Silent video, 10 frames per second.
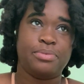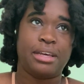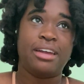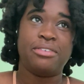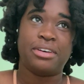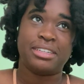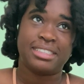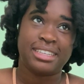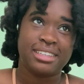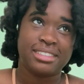I don't know how to
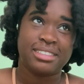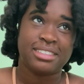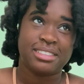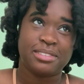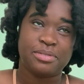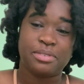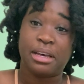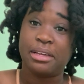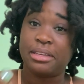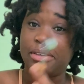say this.
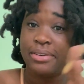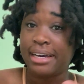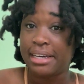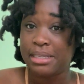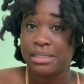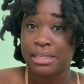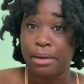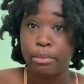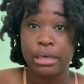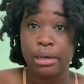You guys,
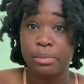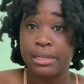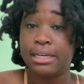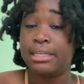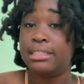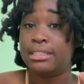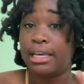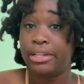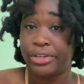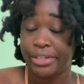I'm becoming a
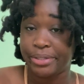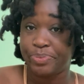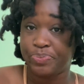sailor.